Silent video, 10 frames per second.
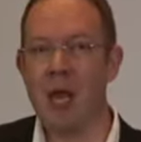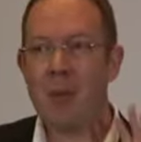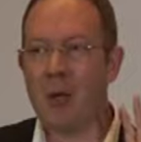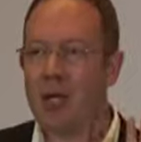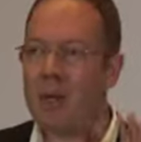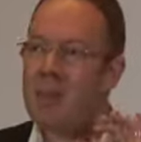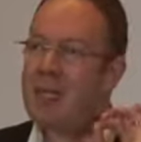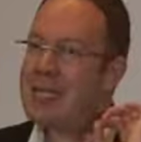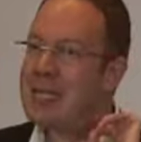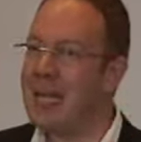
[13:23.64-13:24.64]
But okay,
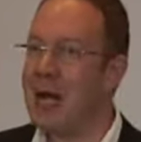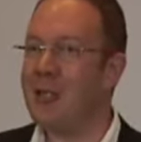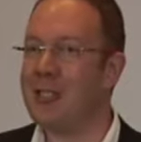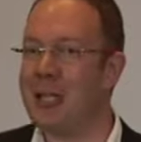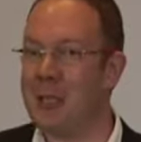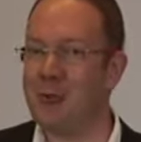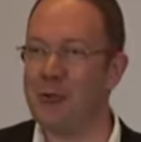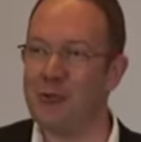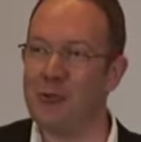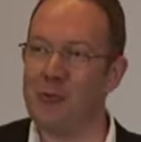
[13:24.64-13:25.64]
now it's time
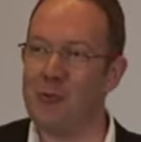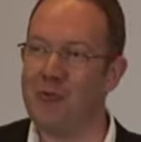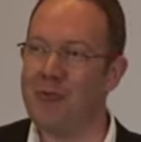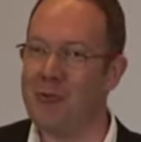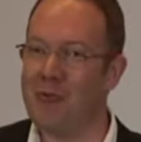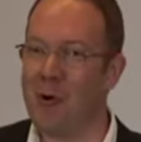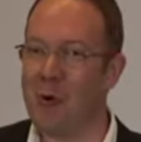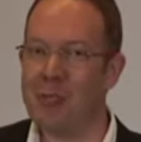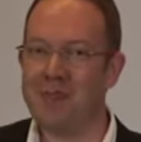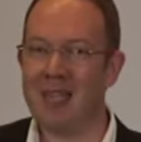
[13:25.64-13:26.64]
to move
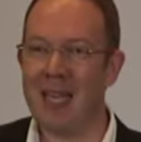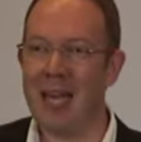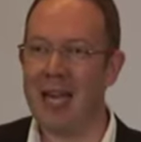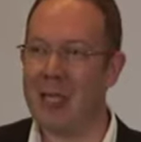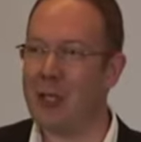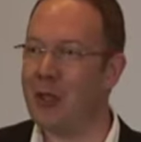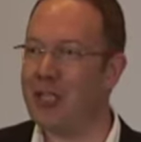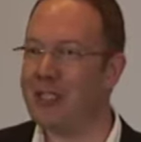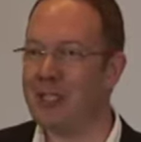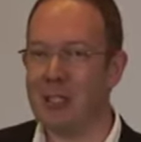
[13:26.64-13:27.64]
forward. I know
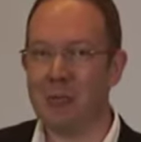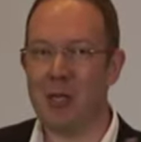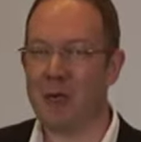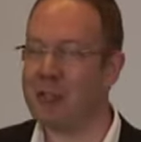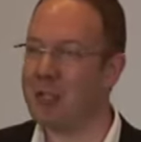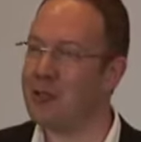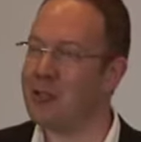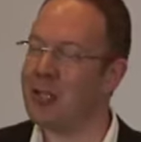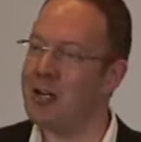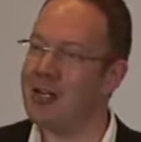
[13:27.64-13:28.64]
that these plenary
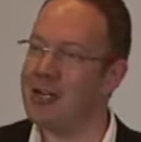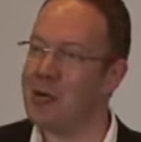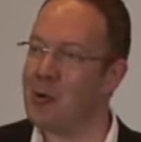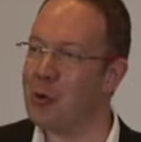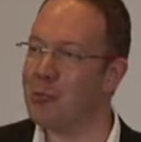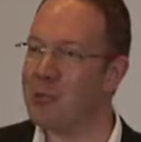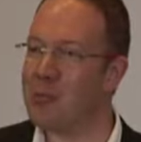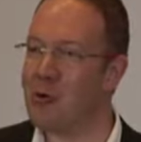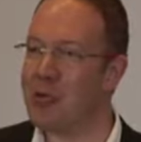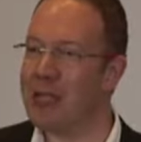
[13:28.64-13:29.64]
sessions are always a bit
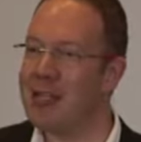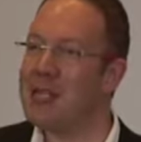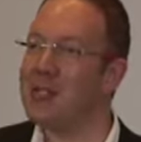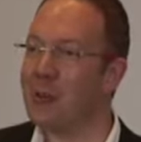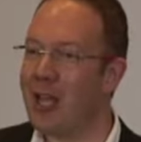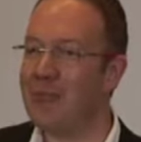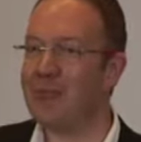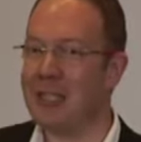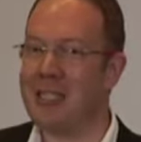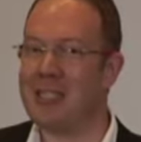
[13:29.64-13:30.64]
boring, so we have
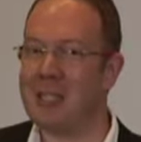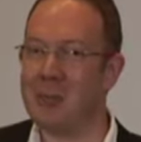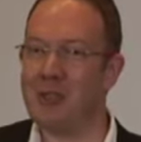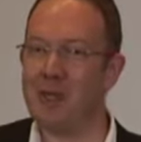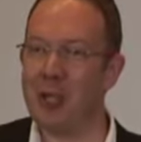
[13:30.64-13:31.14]
to get a bit of the